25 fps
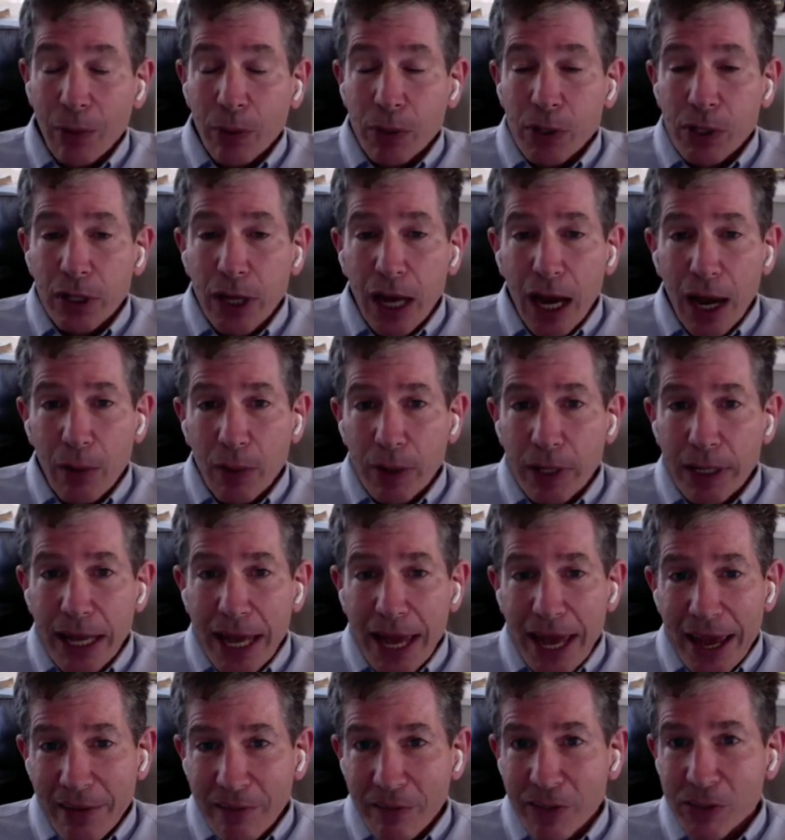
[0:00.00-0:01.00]
I would I
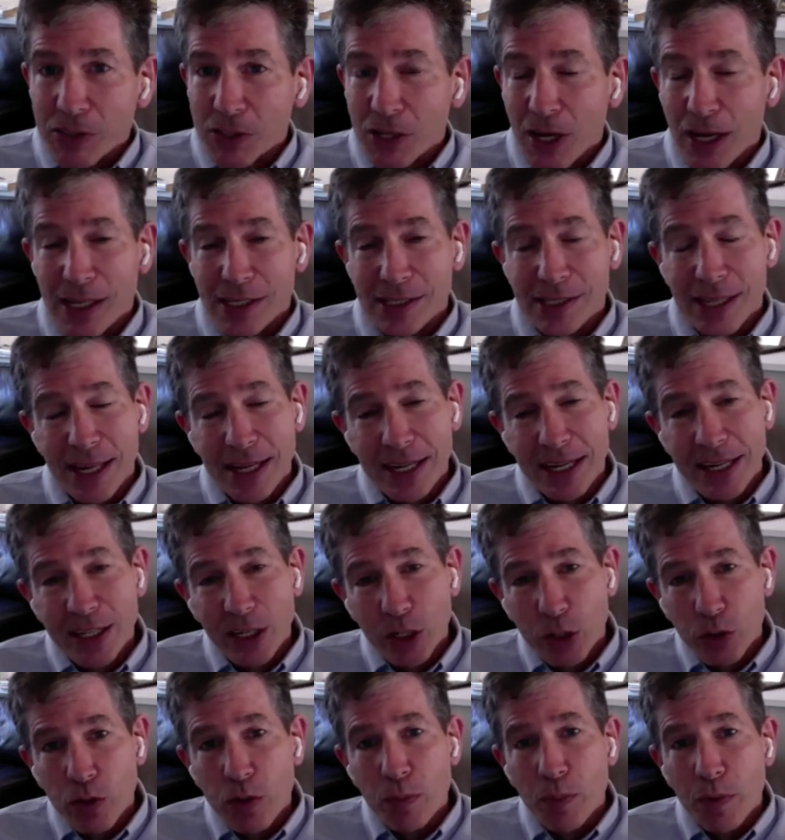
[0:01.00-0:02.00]
would emphasize that
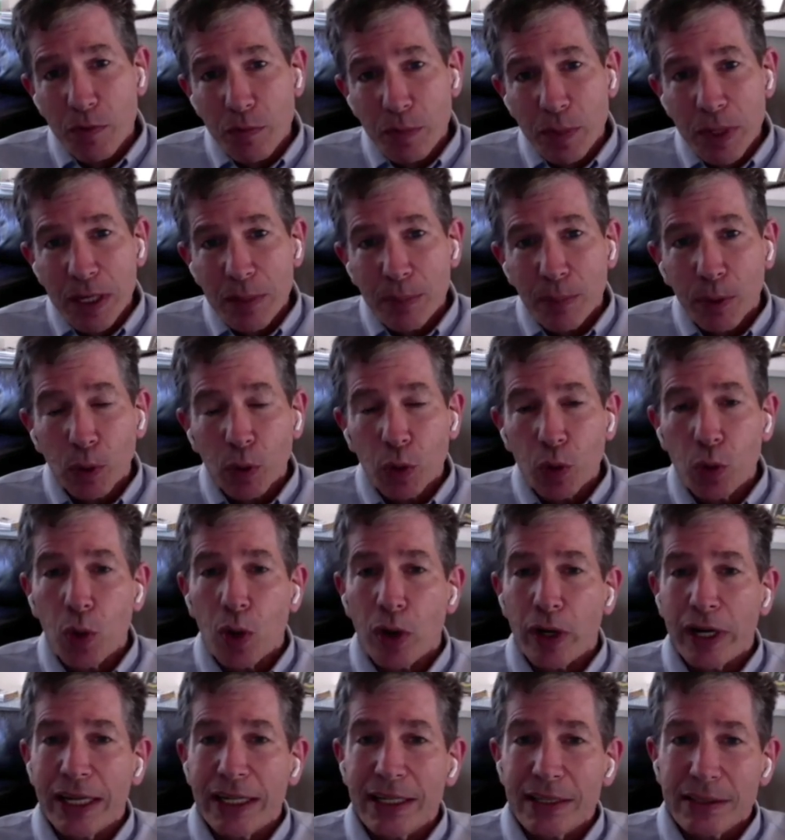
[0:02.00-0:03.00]
in a group of people
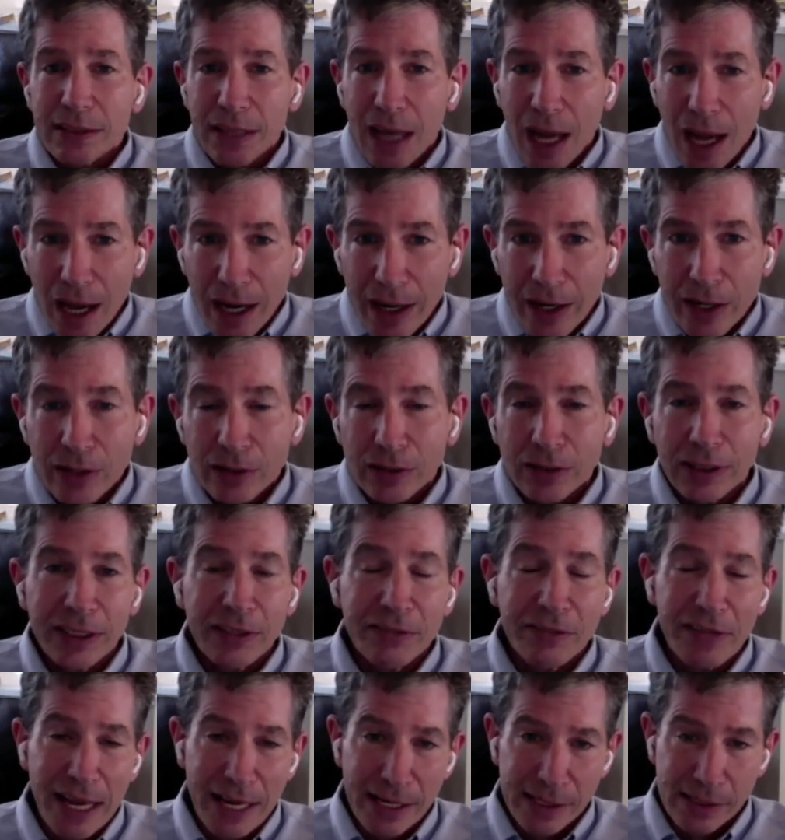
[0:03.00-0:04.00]
who are
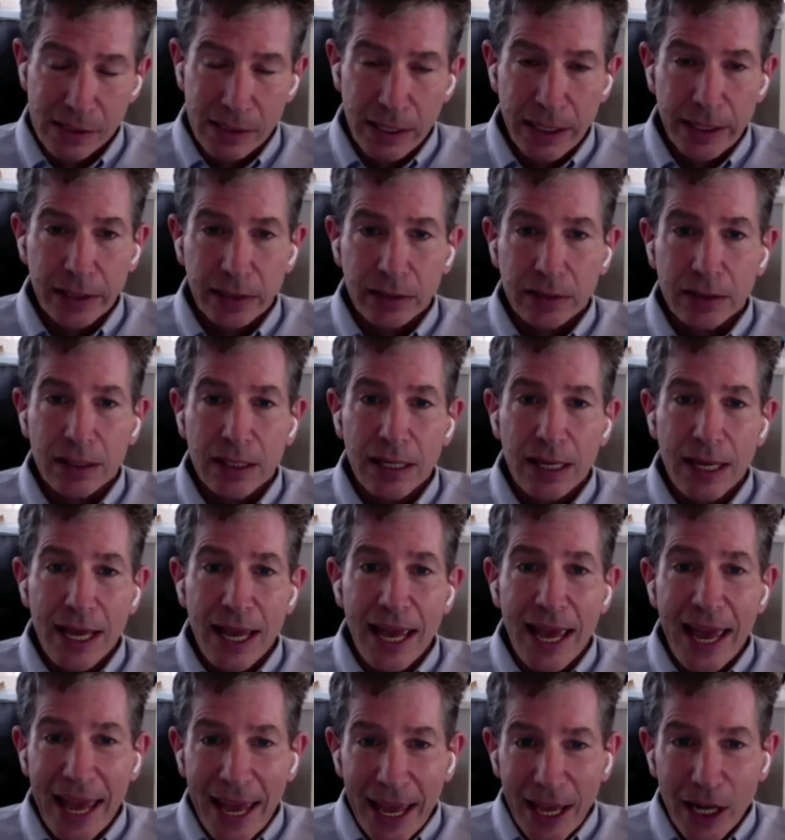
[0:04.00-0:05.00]
entirely vaccinated
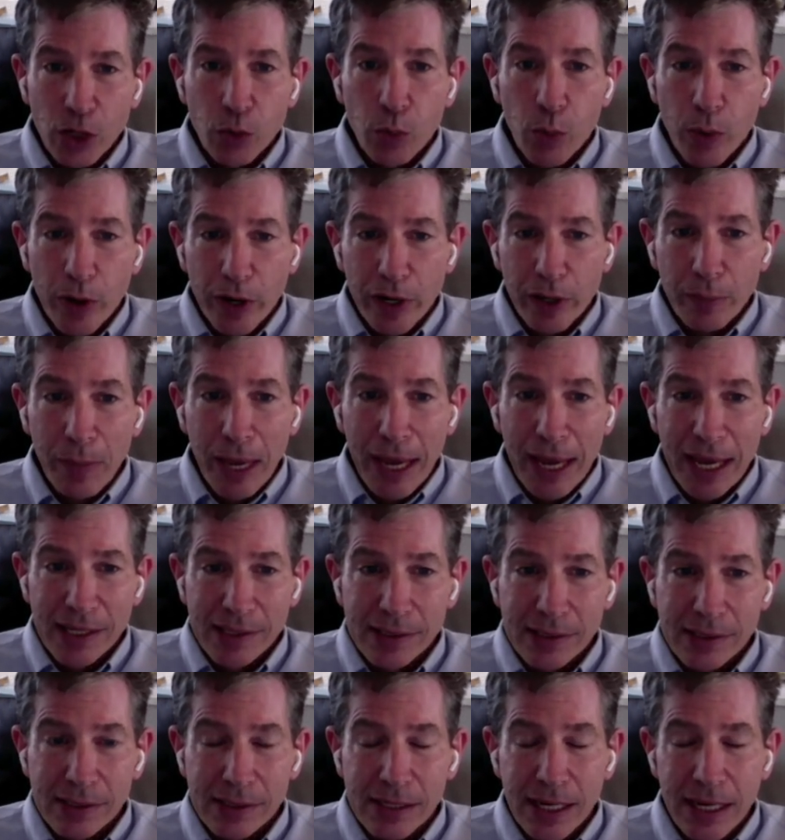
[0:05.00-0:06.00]
and wearing
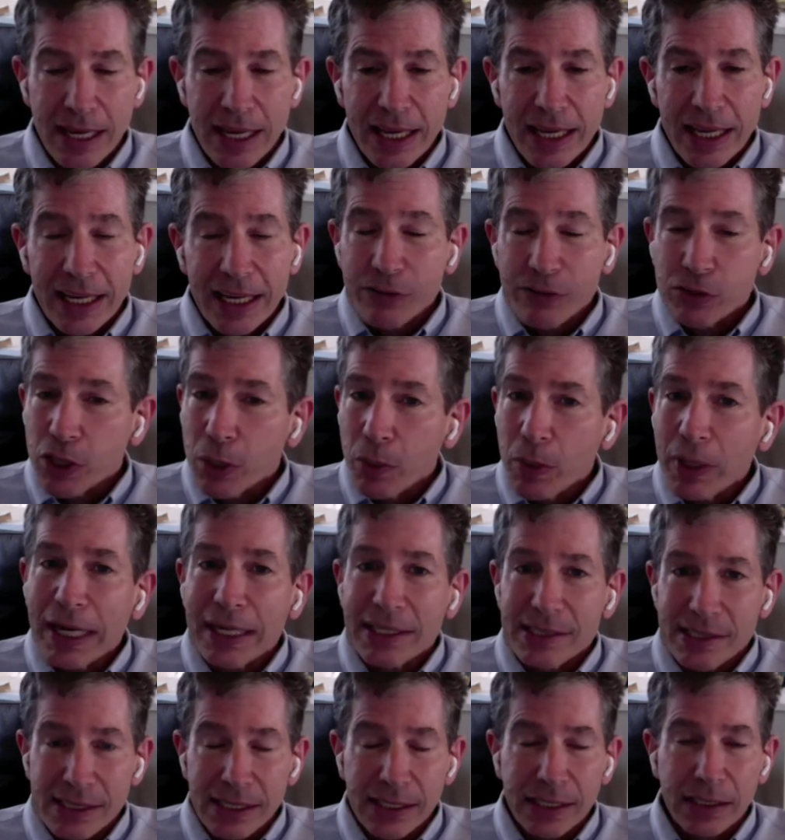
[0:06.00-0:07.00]
masks, if
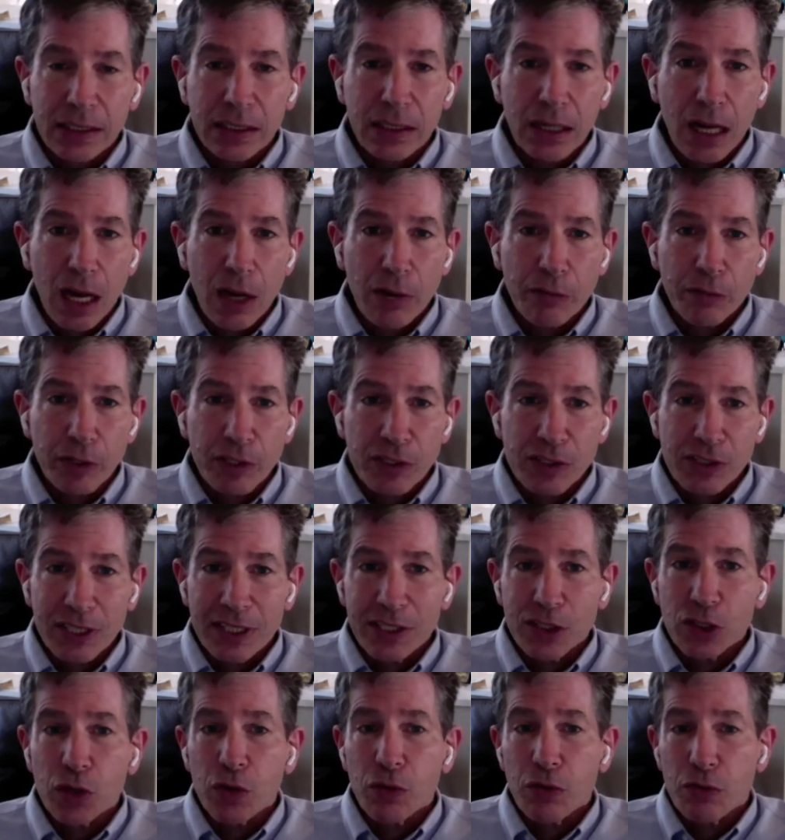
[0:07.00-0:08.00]
someone gets sick at a conference,
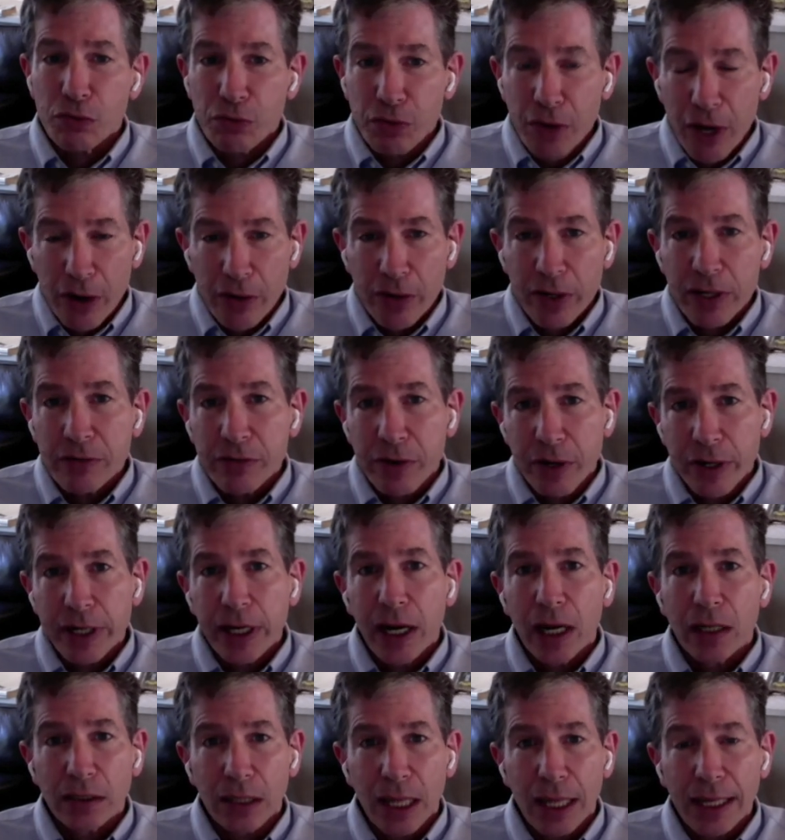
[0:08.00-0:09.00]
it's very
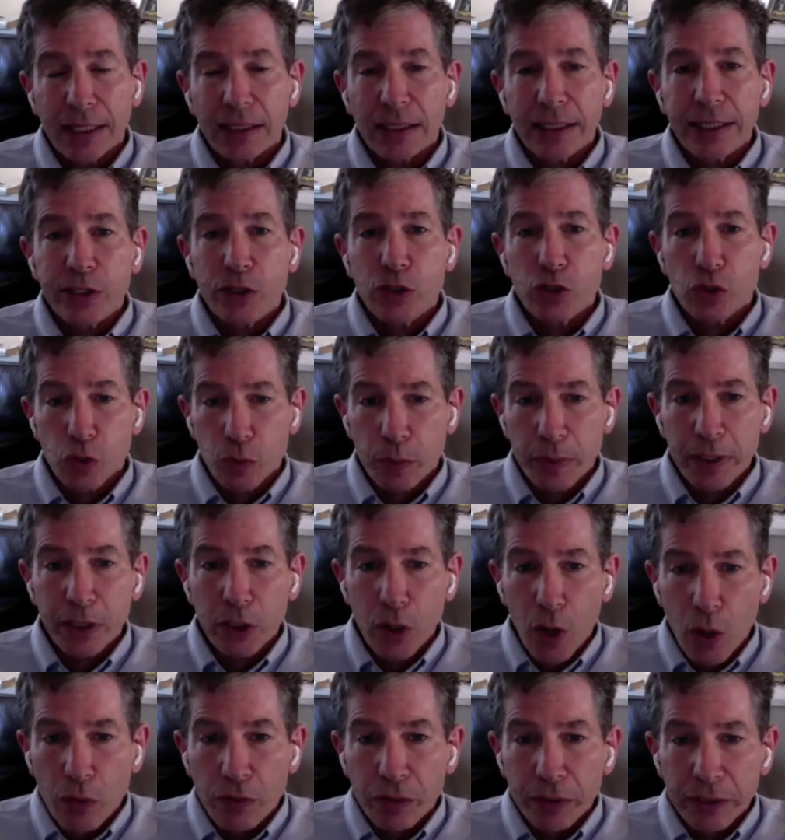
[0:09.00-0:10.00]
very unlikely to
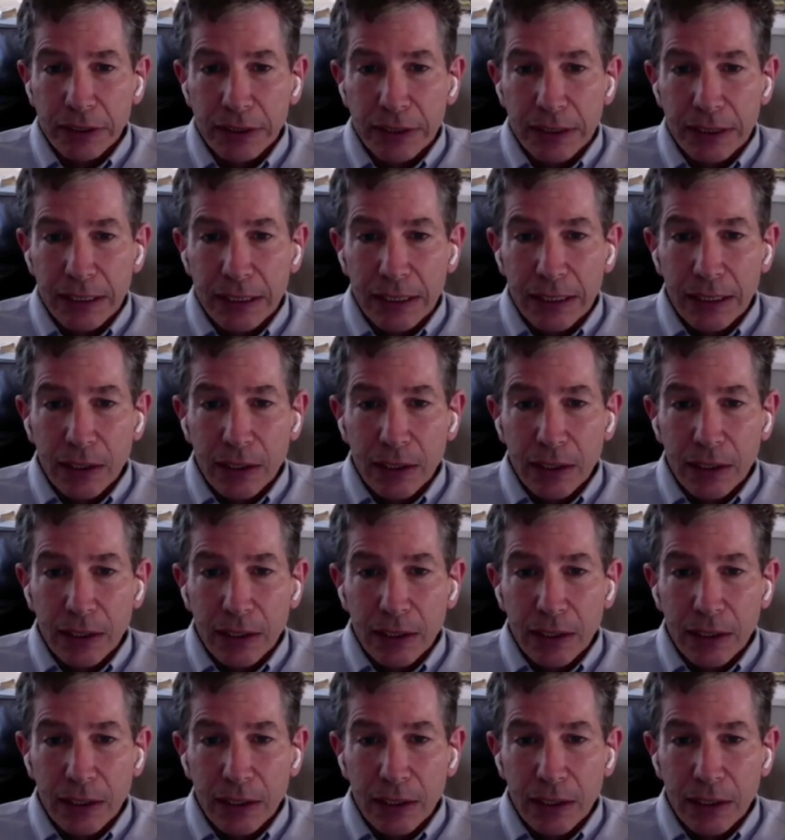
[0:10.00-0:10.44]
be COVID.